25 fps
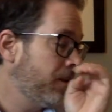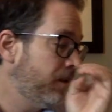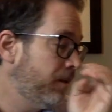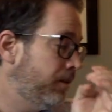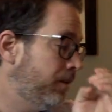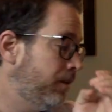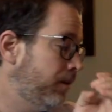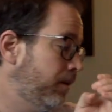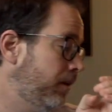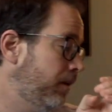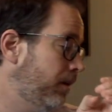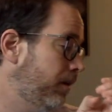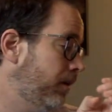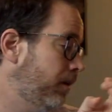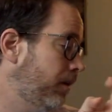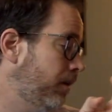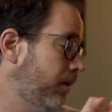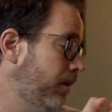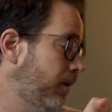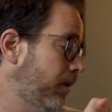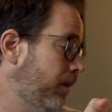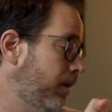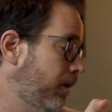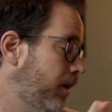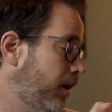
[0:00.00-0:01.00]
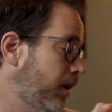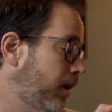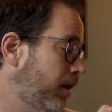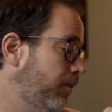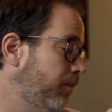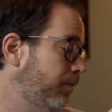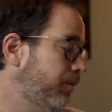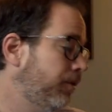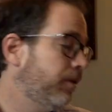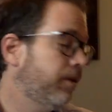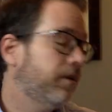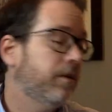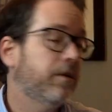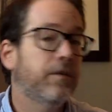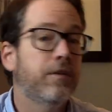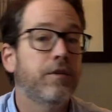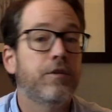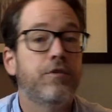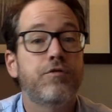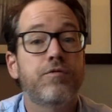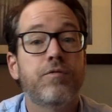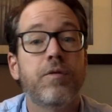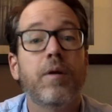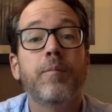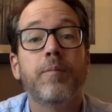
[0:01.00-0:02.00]
the um, the, the
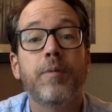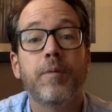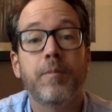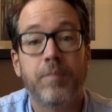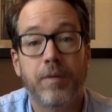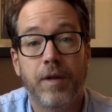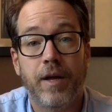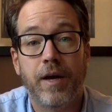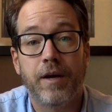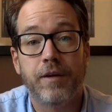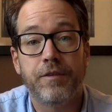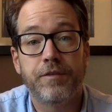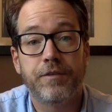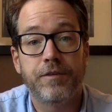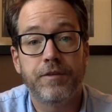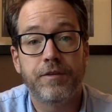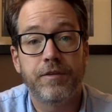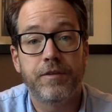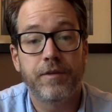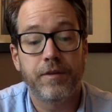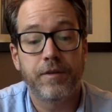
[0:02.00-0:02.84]
trumpet blasts